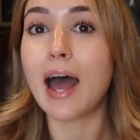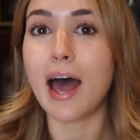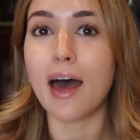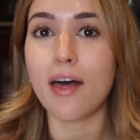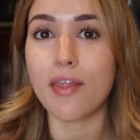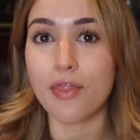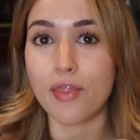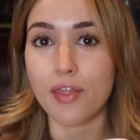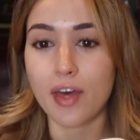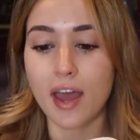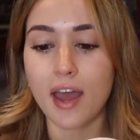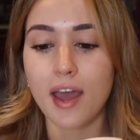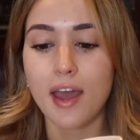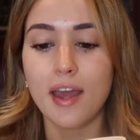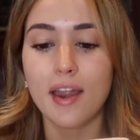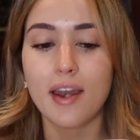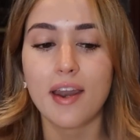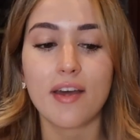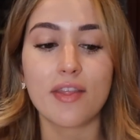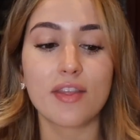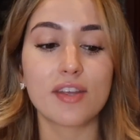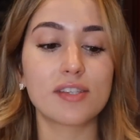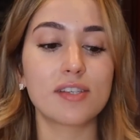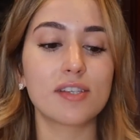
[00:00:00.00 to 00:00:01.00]
And
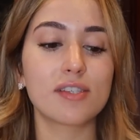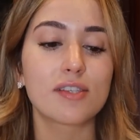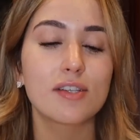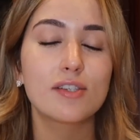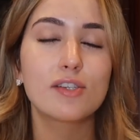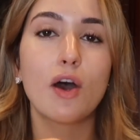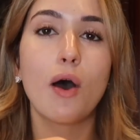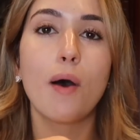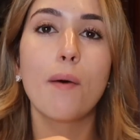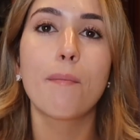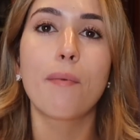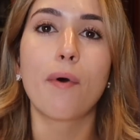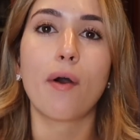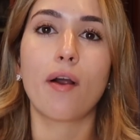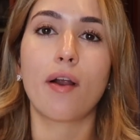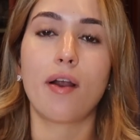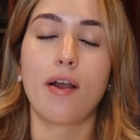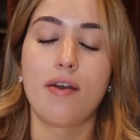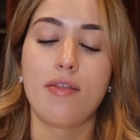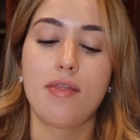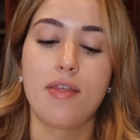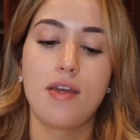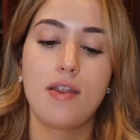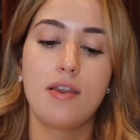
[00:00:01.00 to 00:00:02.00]
then this is the top
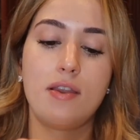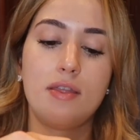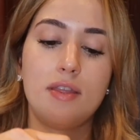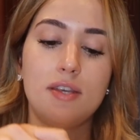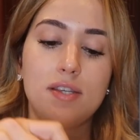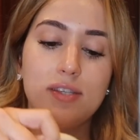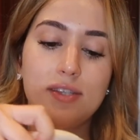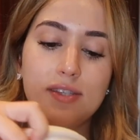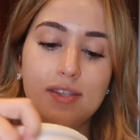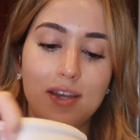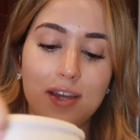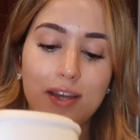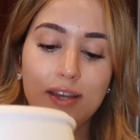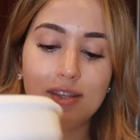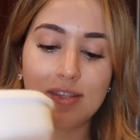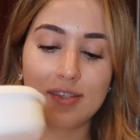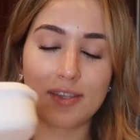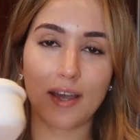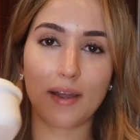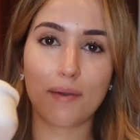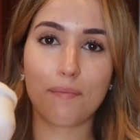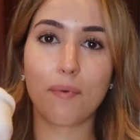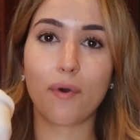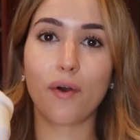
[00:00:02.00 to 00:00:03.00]
part and then this is the
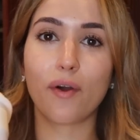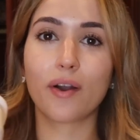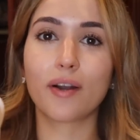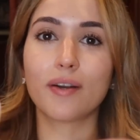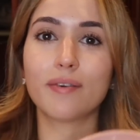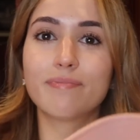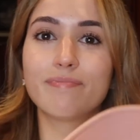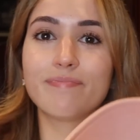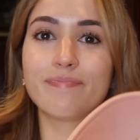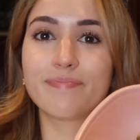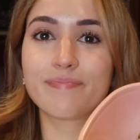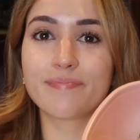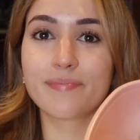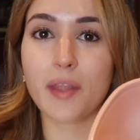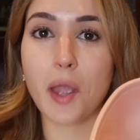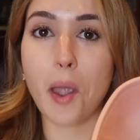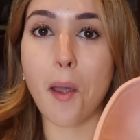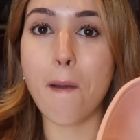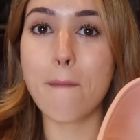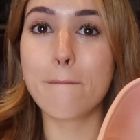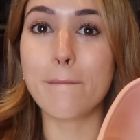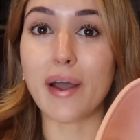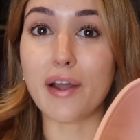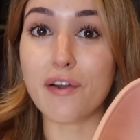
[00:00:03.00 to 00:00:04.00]
inside part,
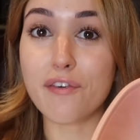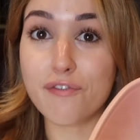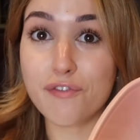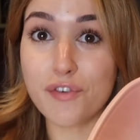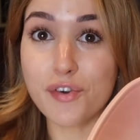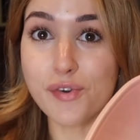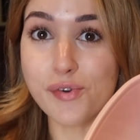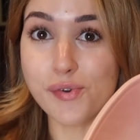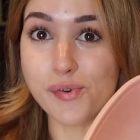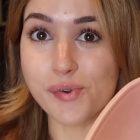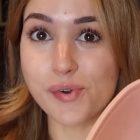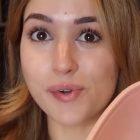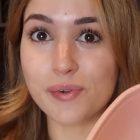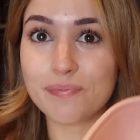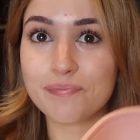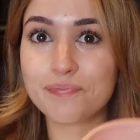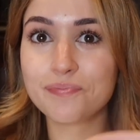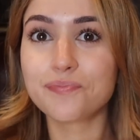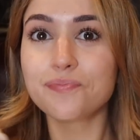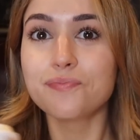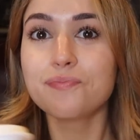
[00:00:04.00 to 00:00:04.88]
my food.